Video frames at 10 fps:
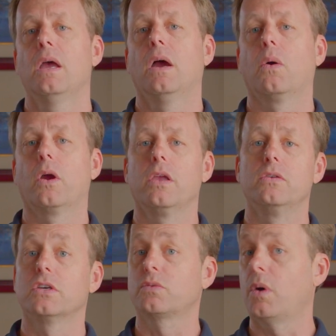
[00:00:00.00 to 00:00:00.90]
Or you
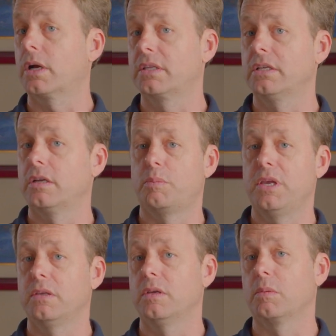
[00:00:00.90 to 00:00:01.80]
just walked into
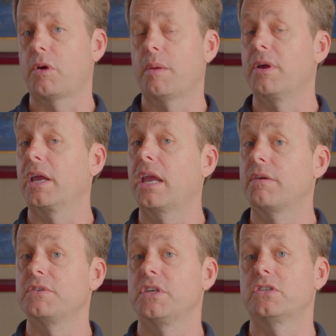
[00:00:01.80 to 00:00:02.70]
your primary
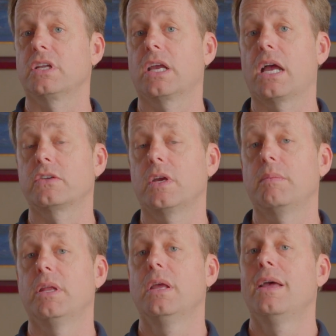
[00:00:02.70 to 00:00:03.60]
care physician and got
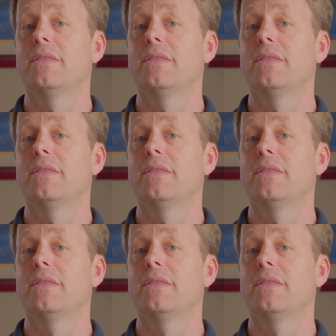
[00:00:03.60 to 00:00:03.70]
treatment.